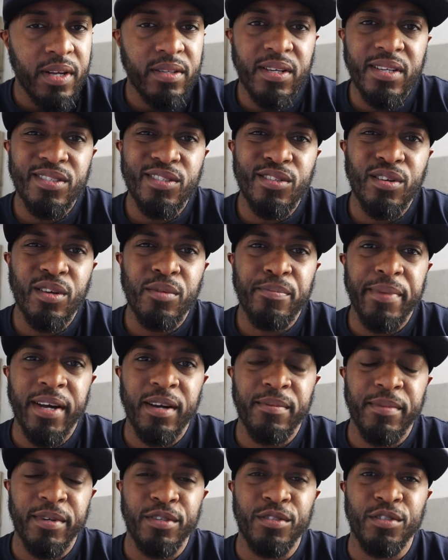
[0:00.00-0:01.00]
So I was just looking back
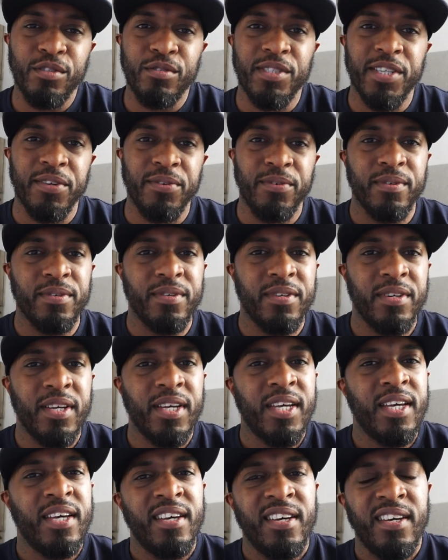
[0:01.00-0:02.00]
on my YouTube channel
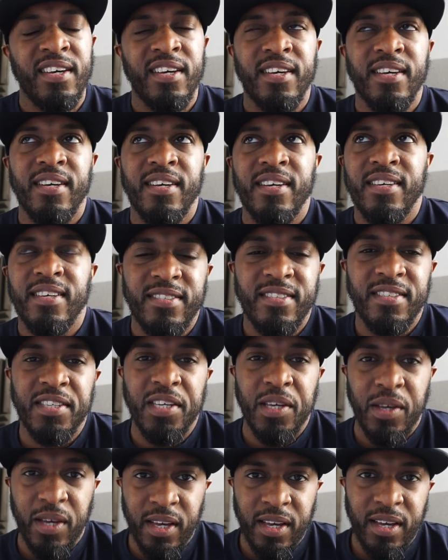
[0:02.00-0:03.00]
to
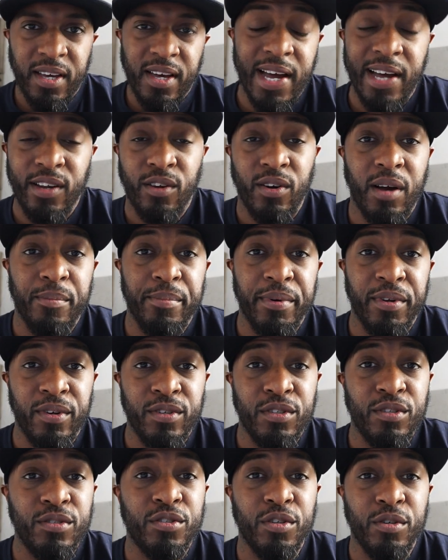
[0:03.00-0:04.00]
see how long I've been on
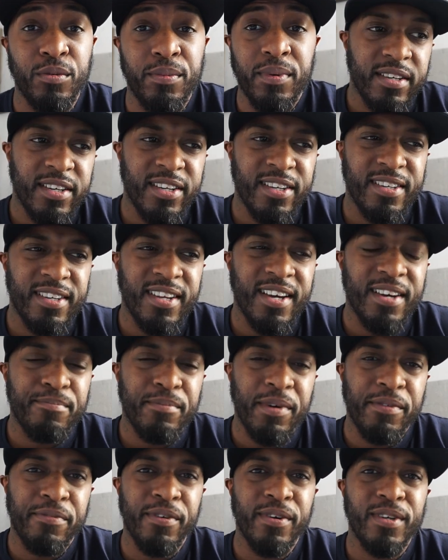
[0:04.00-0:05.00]
YouTube. And
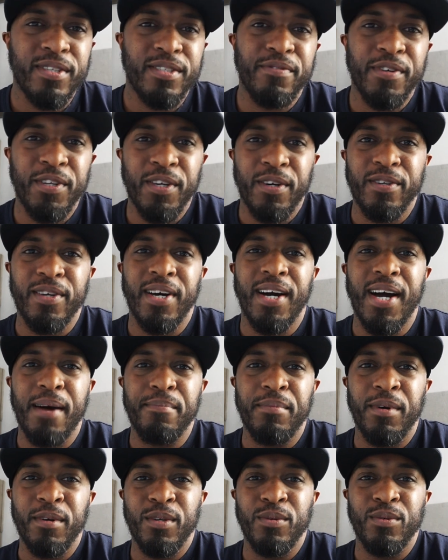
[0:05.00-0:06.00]
my first video that I
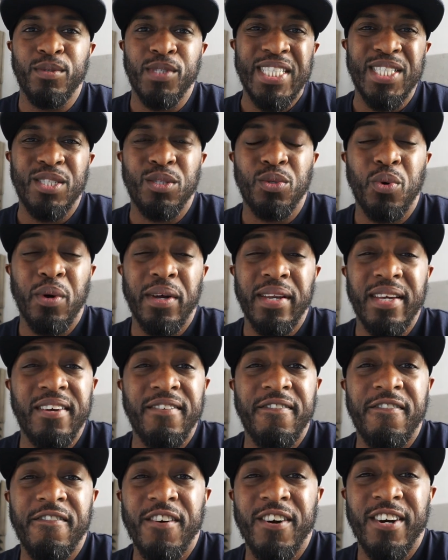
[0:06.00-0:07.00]
uploaded was in
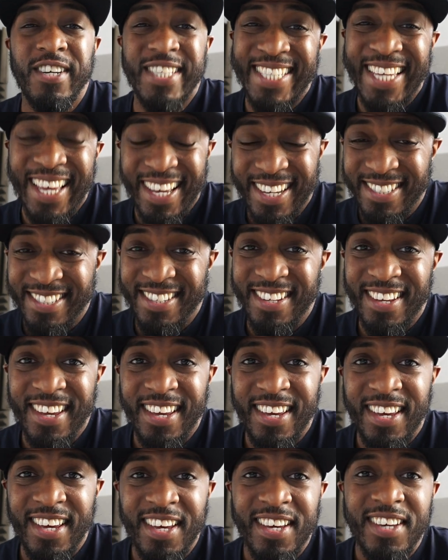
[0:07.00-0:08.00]
2013.
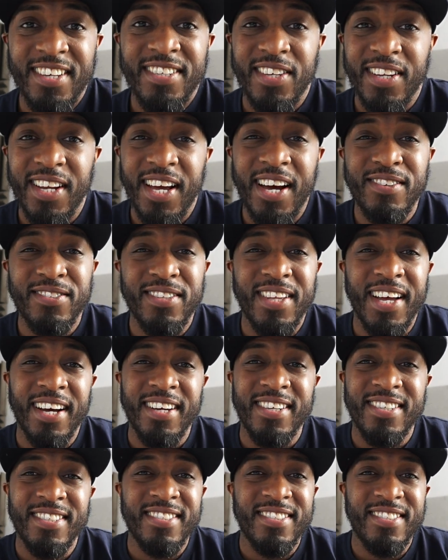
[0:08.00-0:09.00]
So that was like
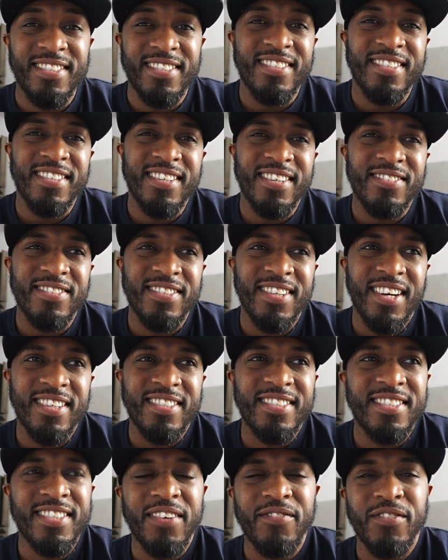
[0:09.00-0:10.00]
that was like
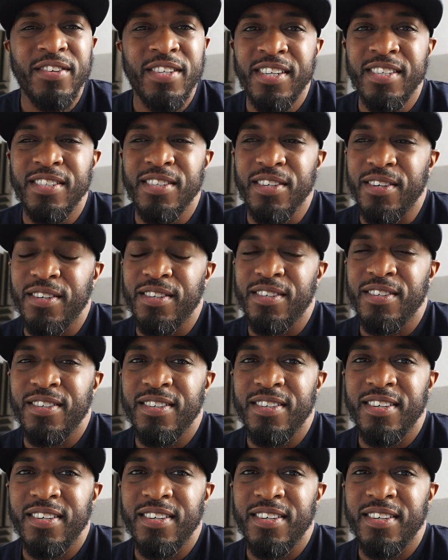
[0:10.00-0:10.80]
seven years ago.